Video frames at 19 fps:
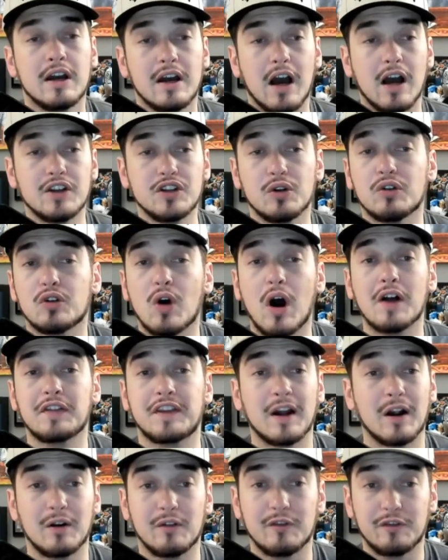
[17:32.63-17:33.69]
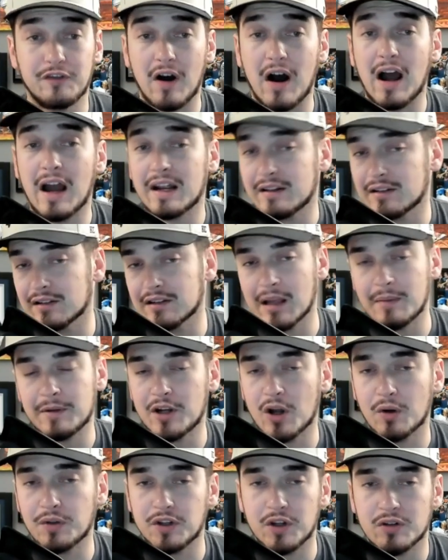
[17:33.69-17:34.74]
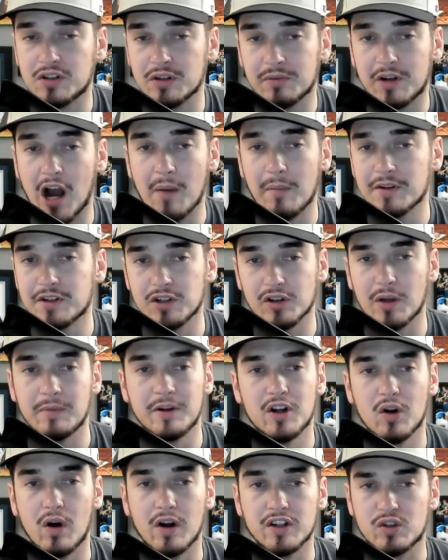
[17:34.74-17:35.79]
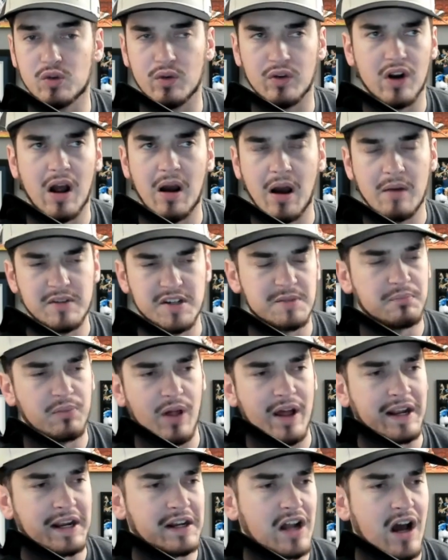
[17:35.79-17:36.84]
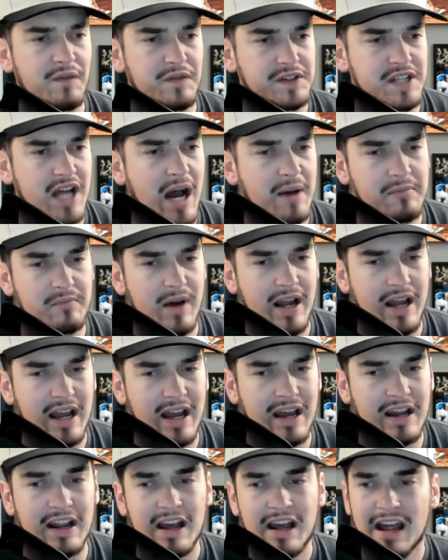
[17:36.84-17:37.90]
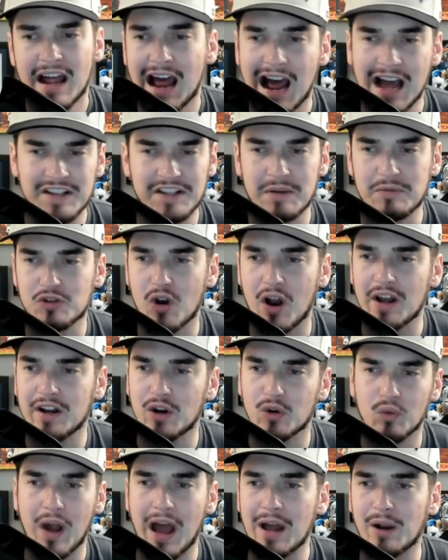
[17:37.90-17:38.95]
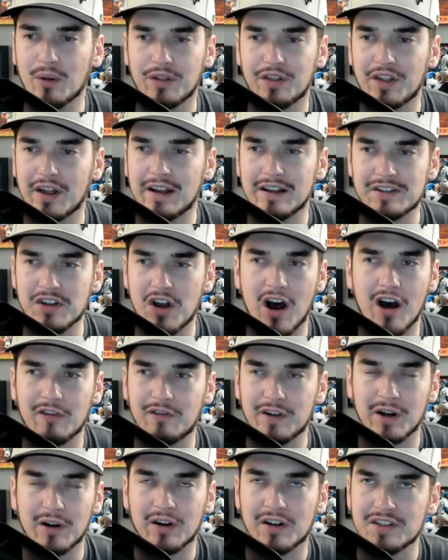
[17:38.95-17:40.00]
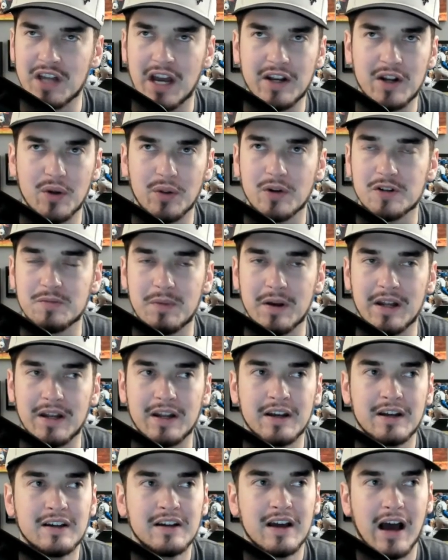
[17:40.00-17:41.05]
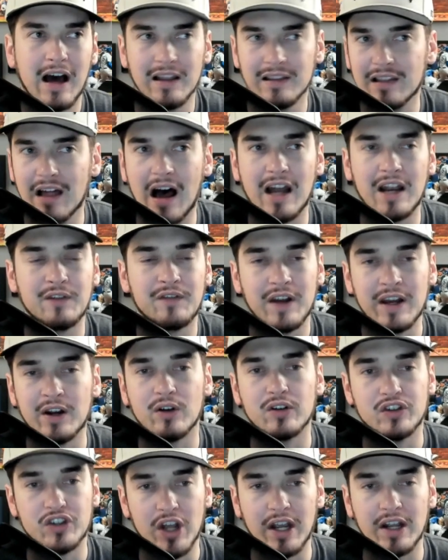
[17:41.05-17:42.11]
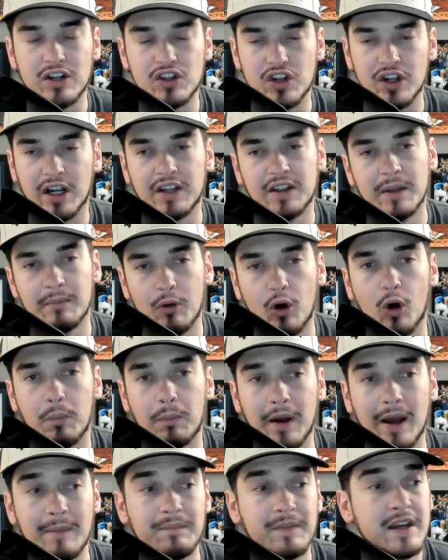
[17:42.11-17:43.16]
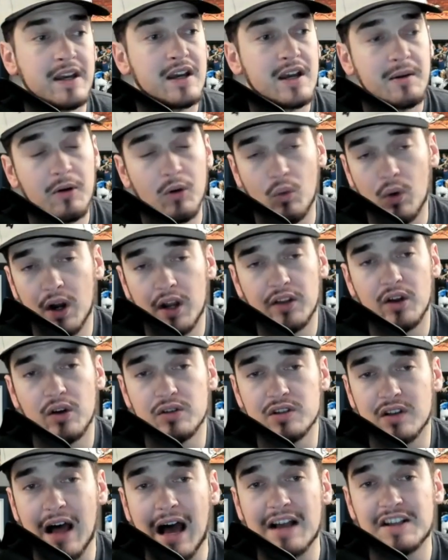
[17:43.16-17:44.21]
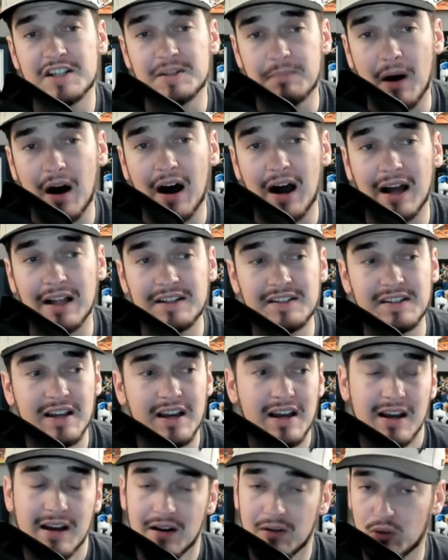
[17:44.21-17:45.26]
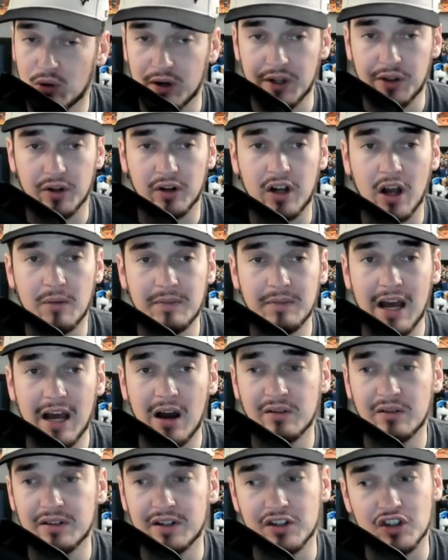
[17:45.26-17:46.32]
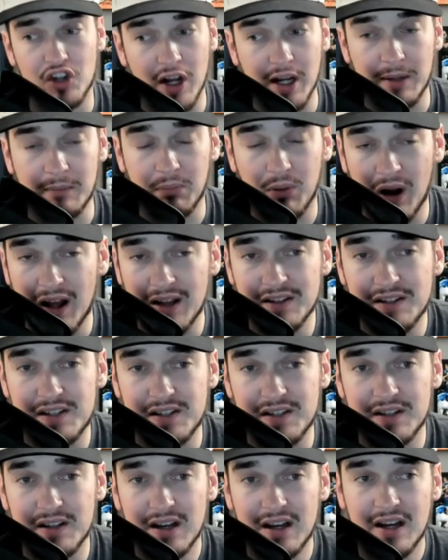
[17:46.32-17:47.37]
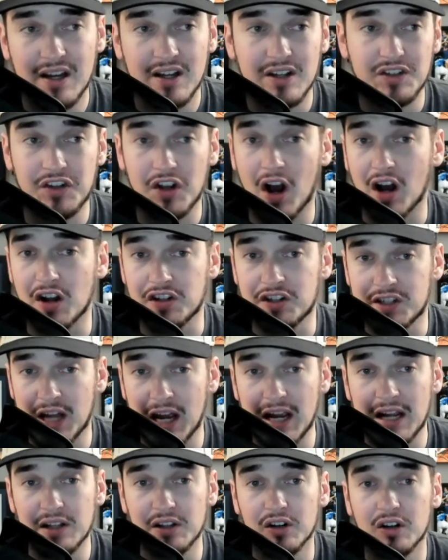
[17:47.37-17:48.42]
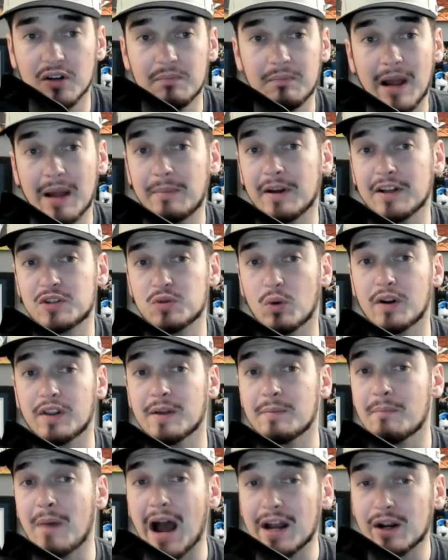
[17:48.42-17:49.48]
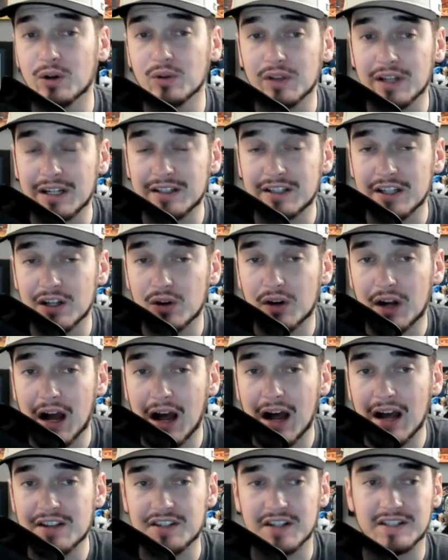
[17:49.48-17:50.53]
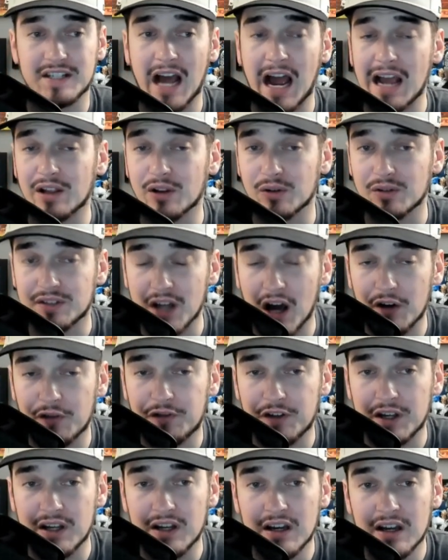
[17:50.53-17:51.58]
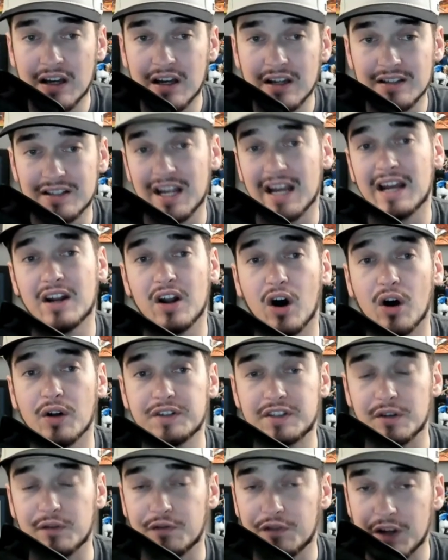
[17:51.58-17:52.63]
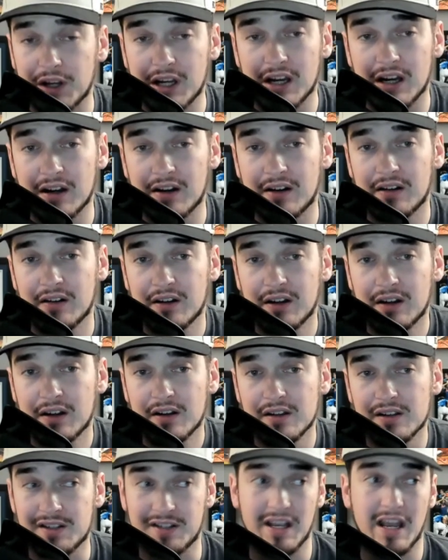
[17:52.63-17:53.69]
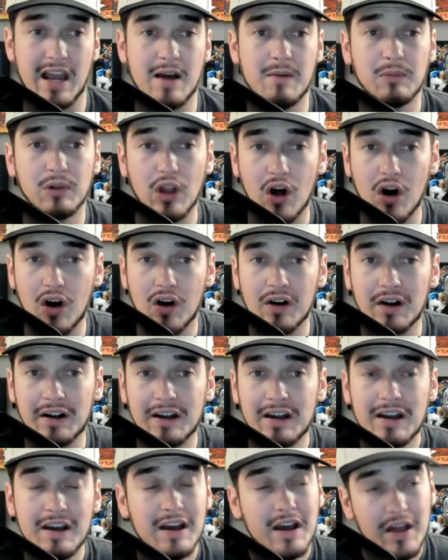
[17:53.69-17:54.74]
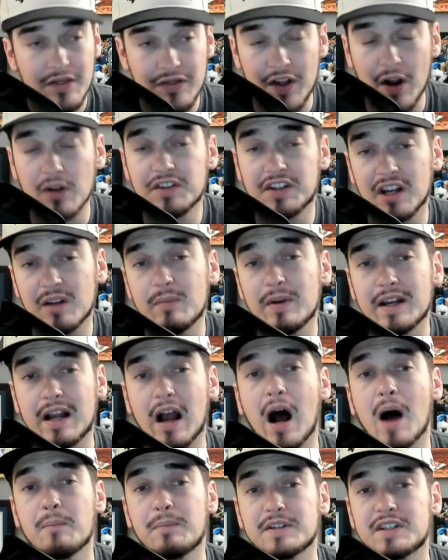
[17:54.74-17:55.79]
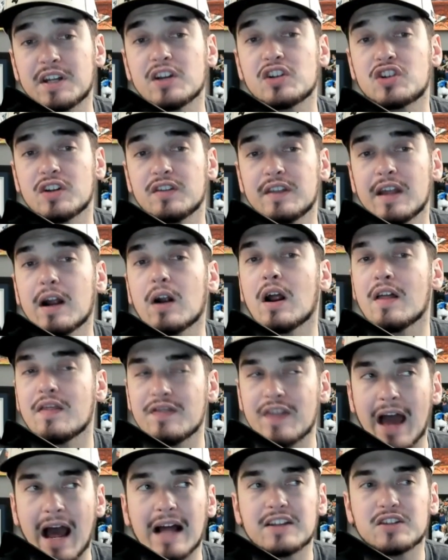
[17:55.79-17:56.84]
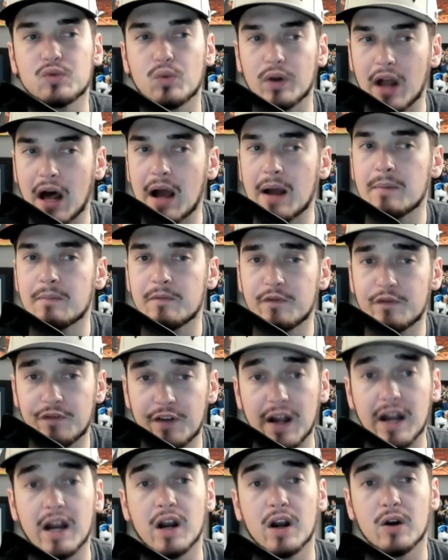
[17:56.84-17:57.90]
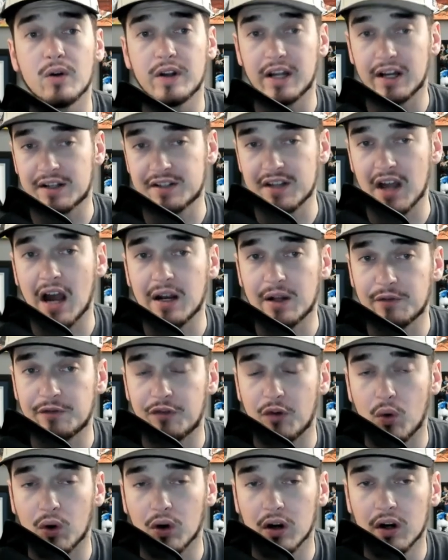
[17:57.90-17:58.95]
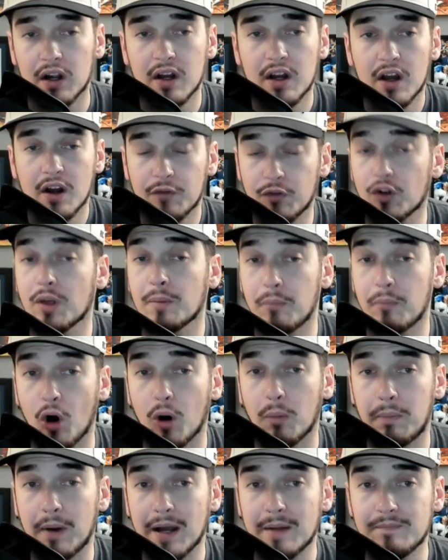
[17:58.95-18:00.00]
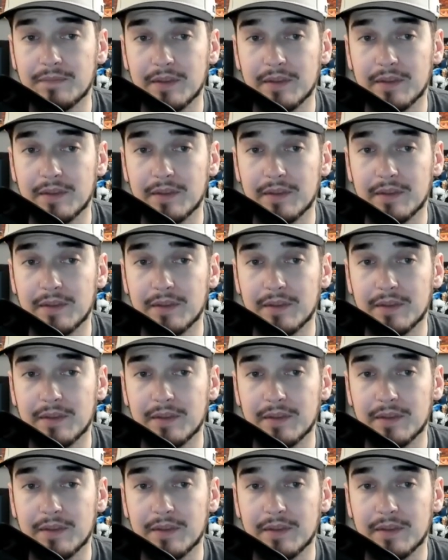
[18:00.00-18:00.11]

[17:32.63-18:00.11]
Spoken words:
You can go out there and find, let me know in the YouTube comments or let me know on Twitter. I'm just blanking off the top of my head as I'm trying to rattle things off here, because I know there's been a lot of interchanging in the bullpen. But one of those last spots will either come down to Jake Brents, Josh Taylor, maybe it's one of the minor league deal guys, a Tyler Duffy, Dan Altavilla, Sam Long. There's going to be competition there, and that's what I'm very excited for the bullpen.